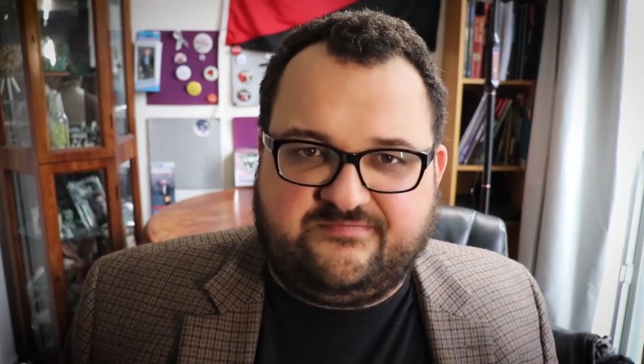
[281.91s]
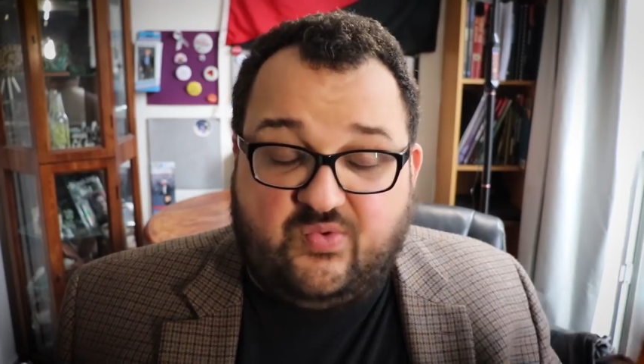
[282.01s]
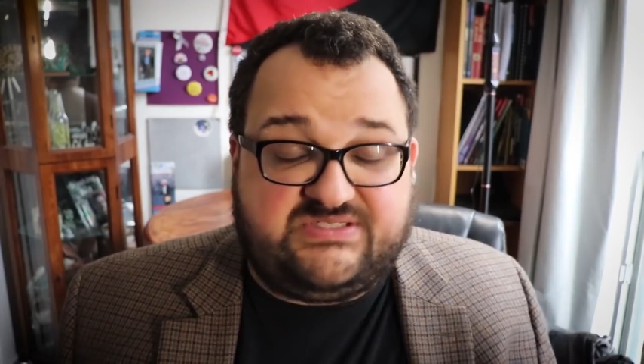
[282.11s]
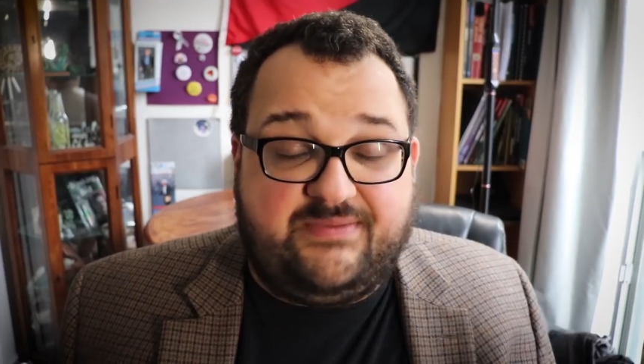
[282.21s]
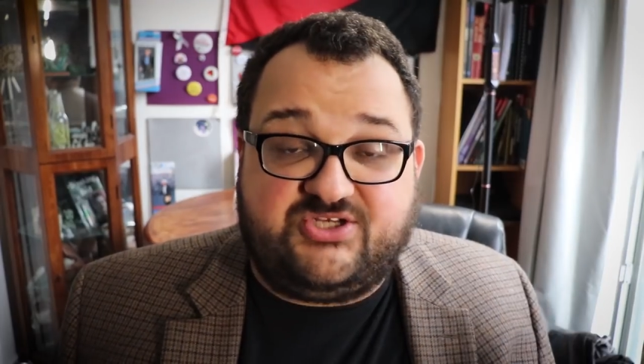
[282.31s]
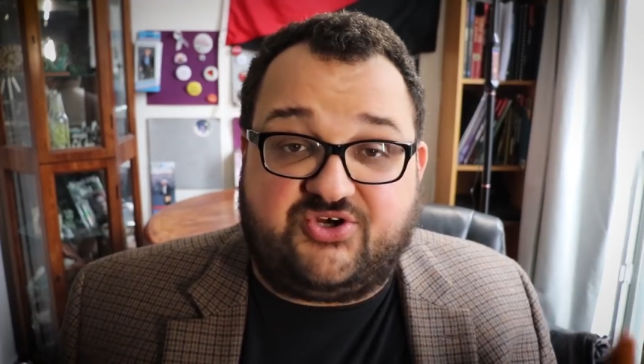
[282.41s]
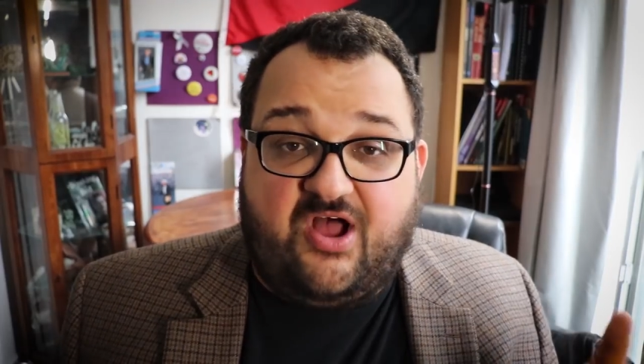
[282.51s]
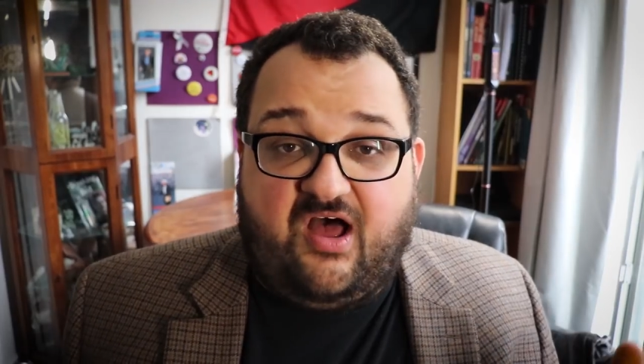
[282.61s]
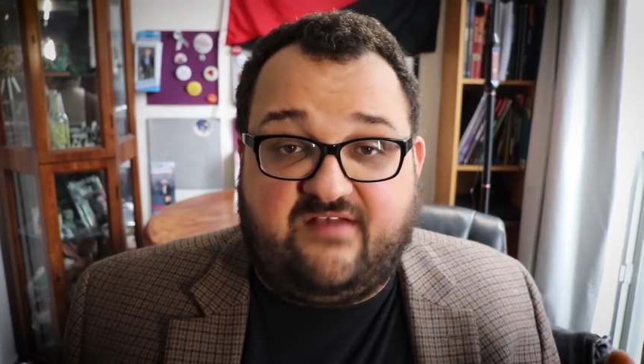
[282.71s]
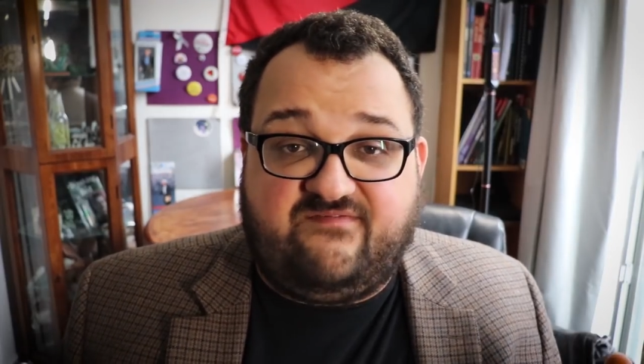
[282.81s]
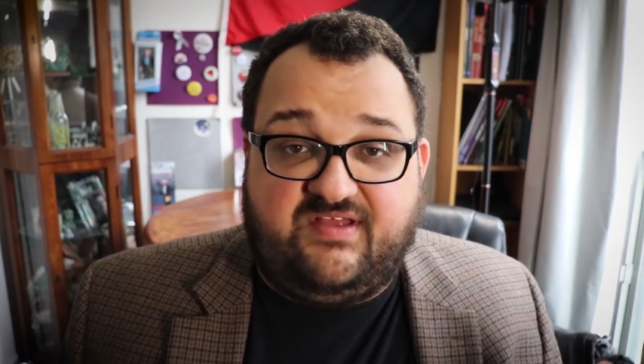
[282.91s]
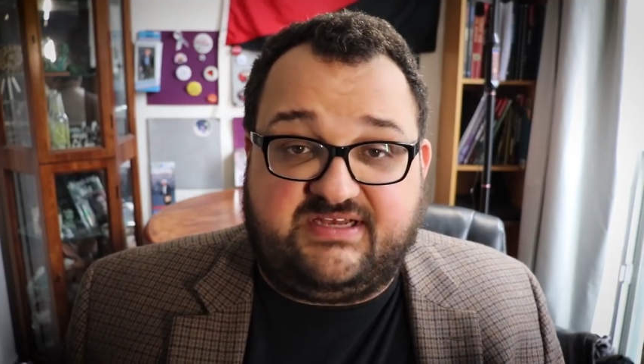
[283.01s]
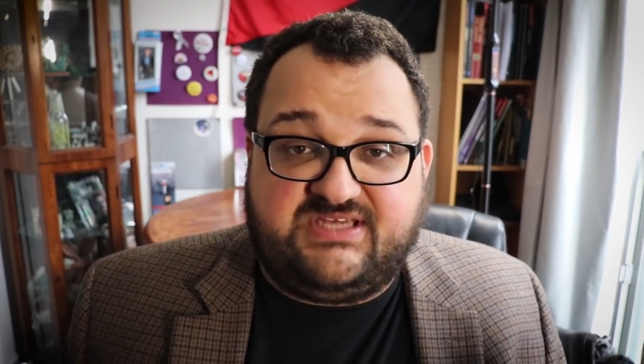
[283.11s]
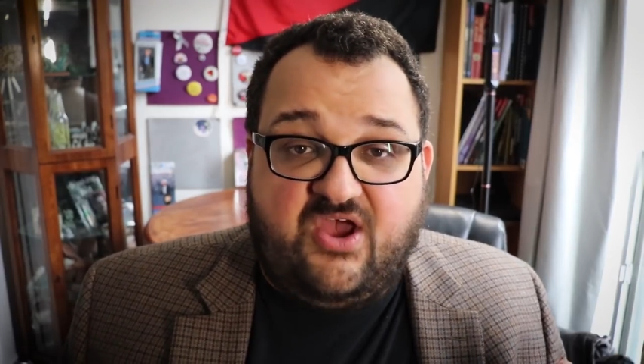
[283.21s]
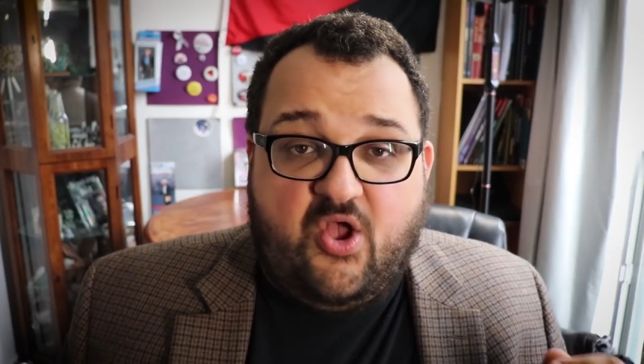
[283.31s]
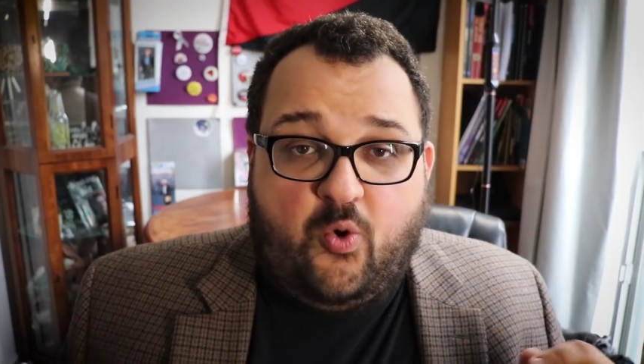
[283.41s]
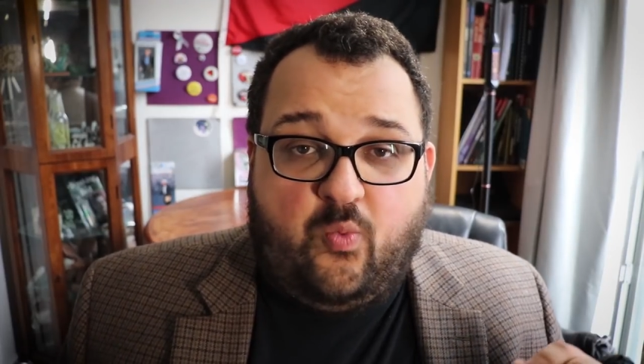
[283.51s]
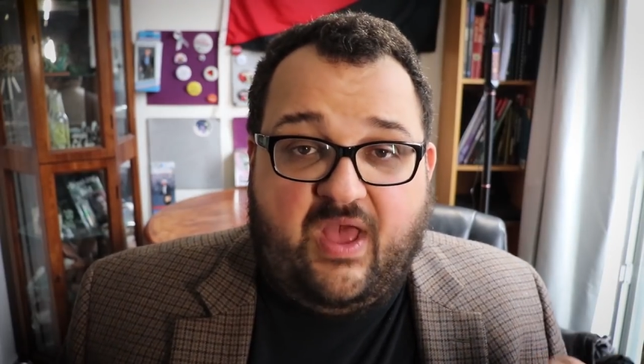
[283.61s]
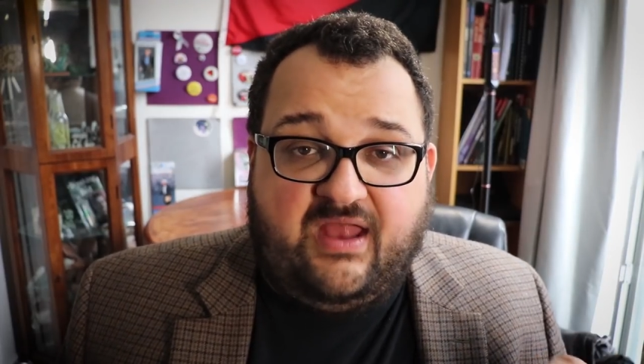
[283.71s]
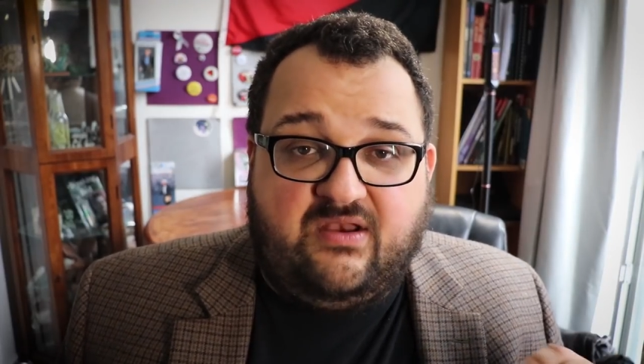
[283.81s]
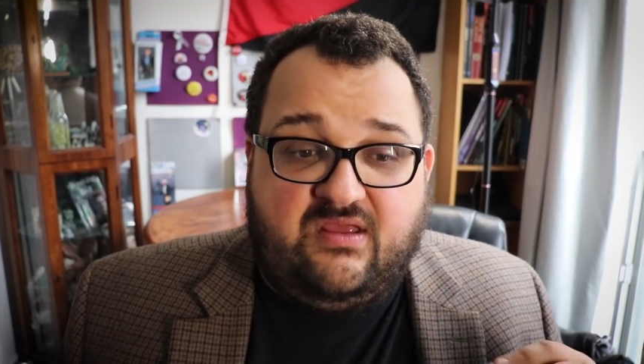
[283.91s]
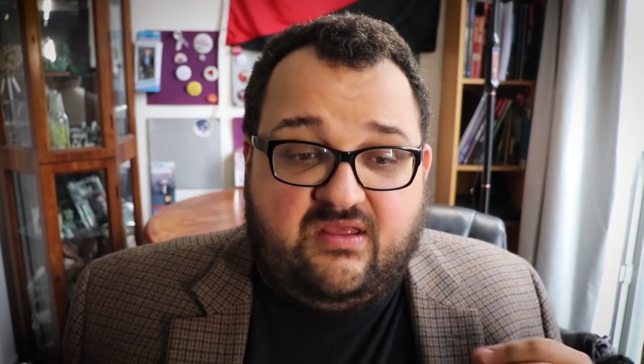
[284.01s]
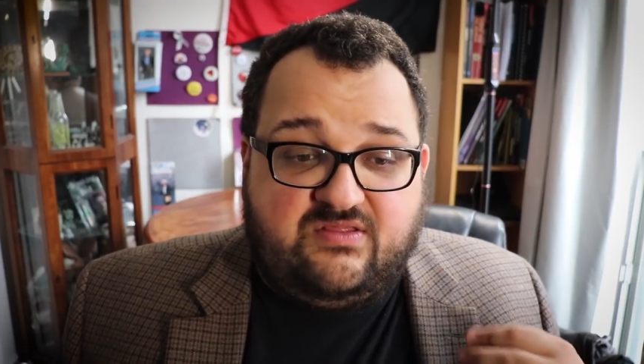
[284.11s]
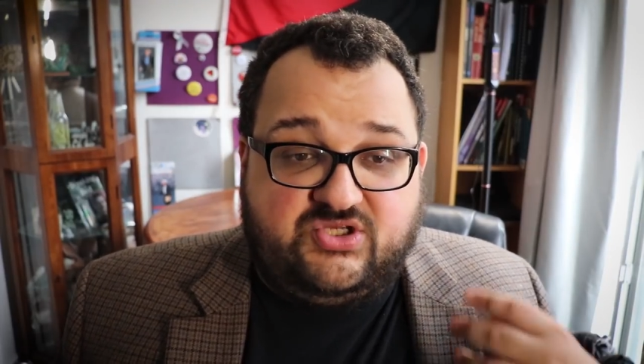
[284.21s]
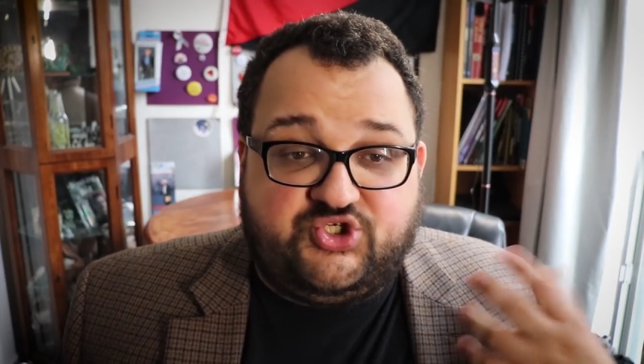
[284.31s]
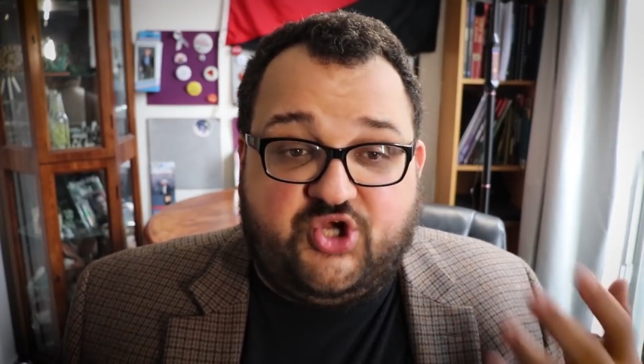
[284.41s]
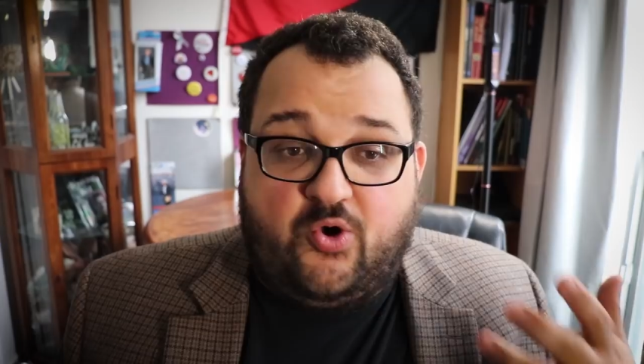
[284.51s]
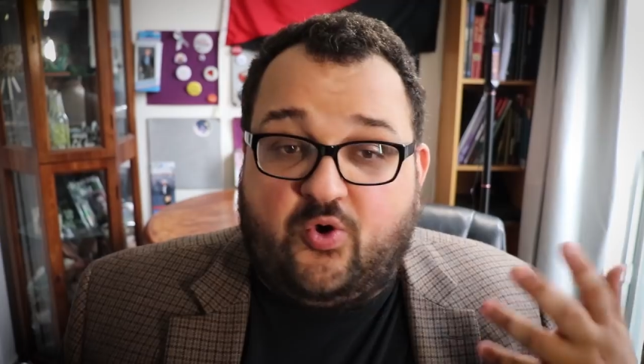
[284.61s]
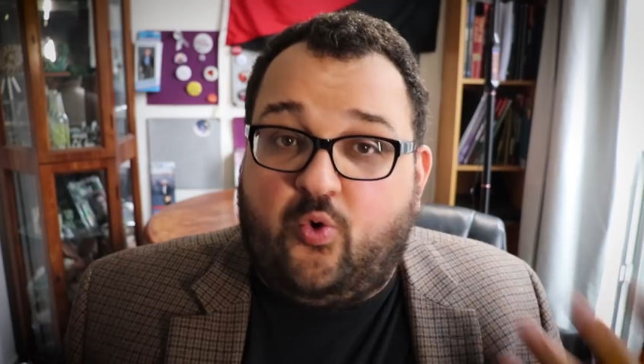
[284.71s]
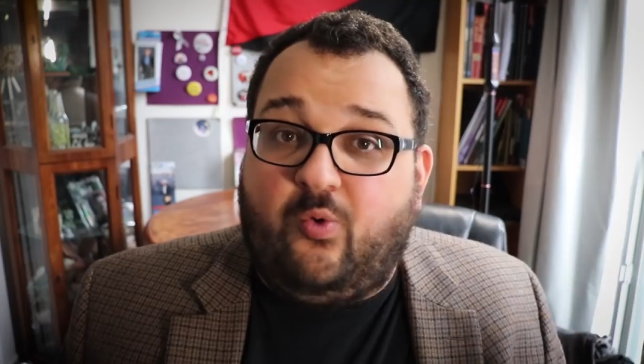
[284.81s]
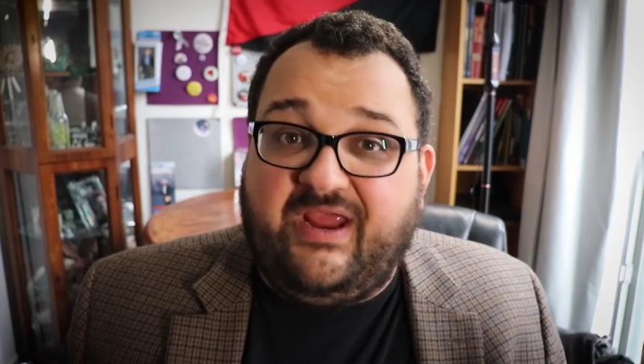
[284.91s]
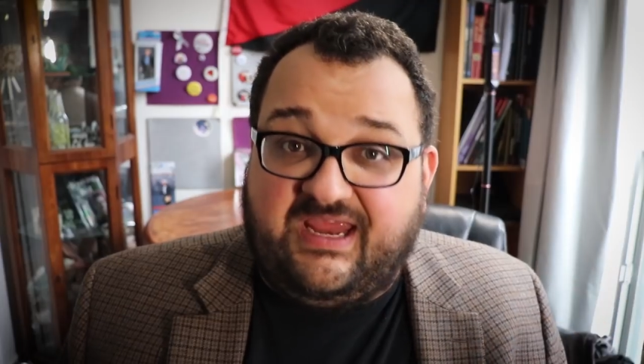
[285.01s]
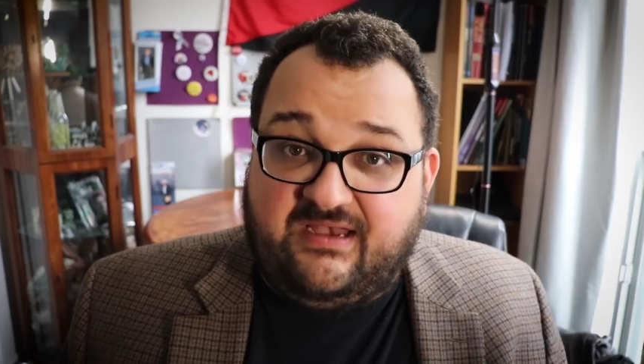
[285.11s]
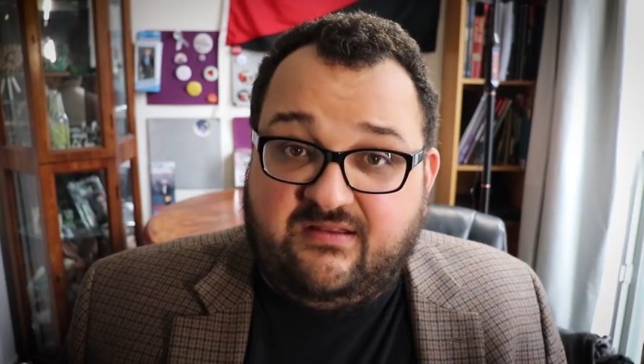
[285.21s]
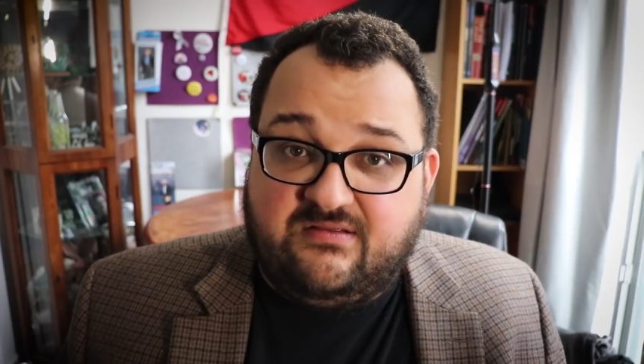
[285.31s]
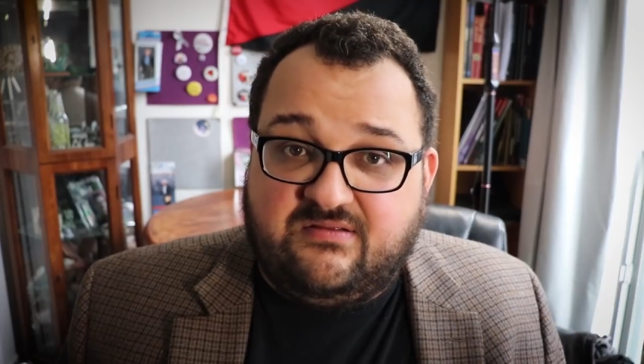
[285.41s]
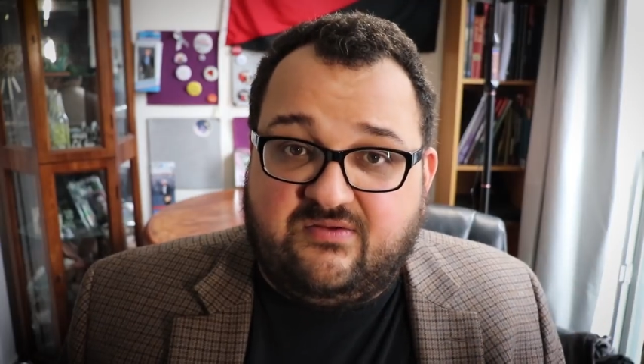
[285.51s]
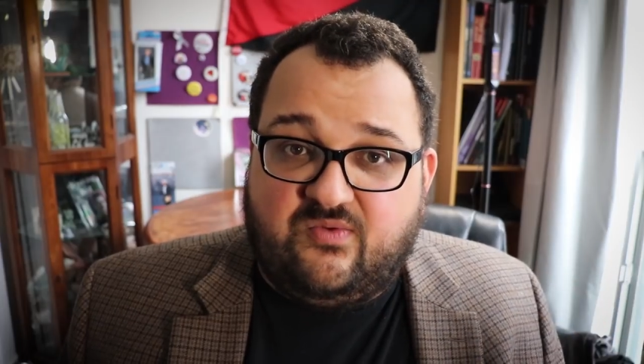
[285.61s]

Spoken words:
Then there was a major conflict when the Zhou queen